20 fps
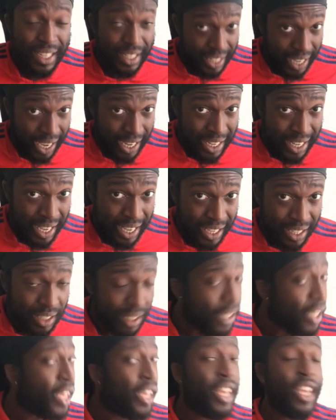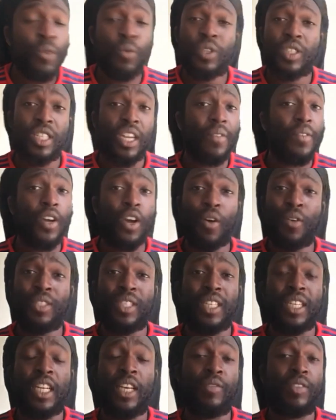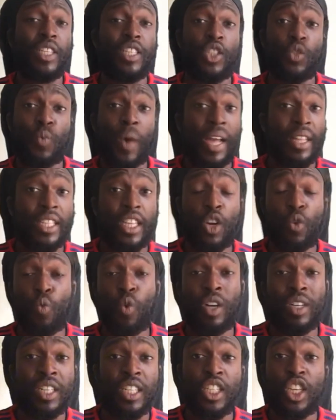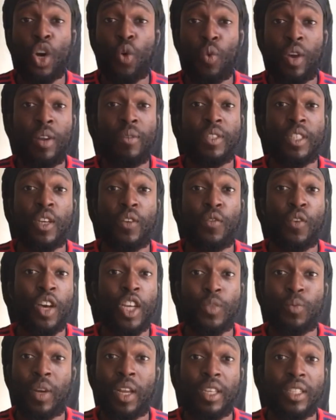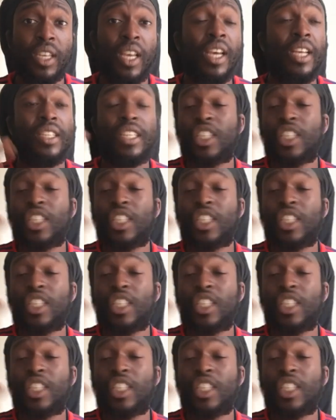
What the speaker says: 10 years? He was never going to leave. This is why I didn't want Nico Williams in the first place.